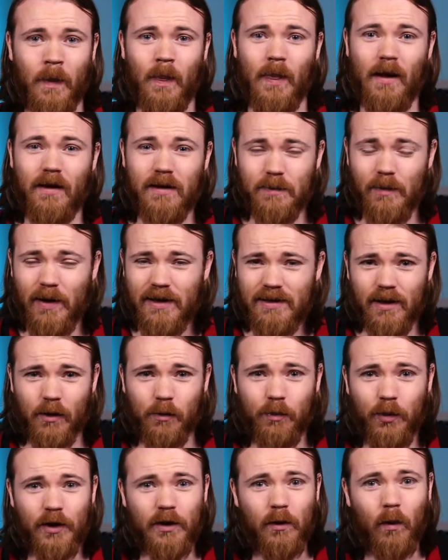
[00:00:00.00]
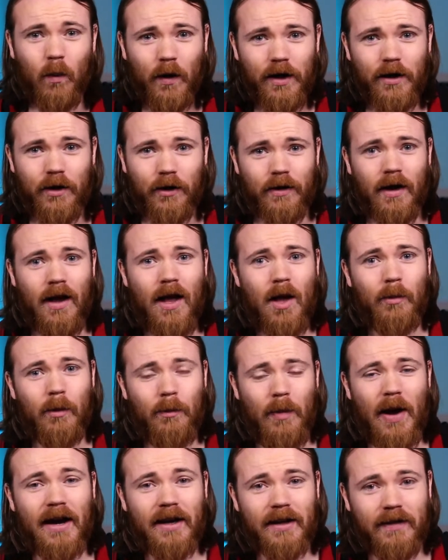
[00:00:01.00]
Now this might sound pretty weird, but
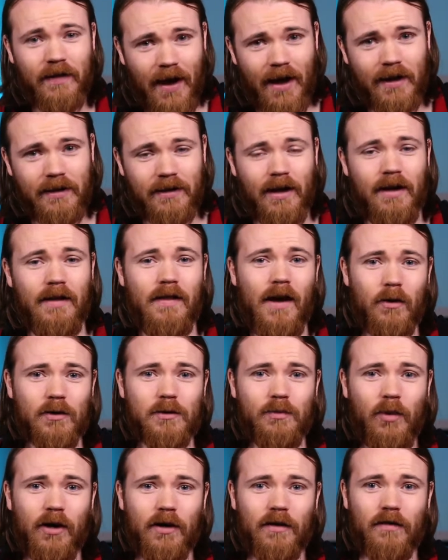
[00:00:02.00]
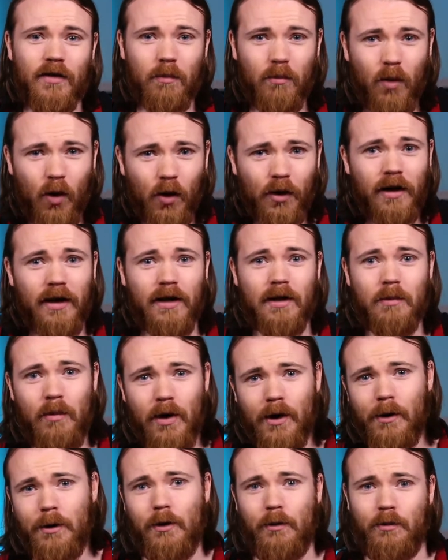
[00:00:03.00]
back in that day, that was part of the mourning and
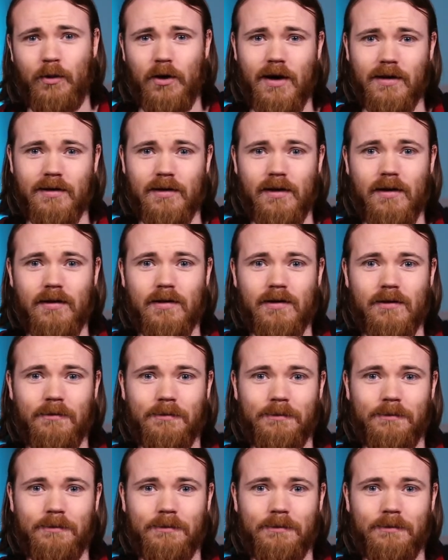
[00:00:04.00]
burial process.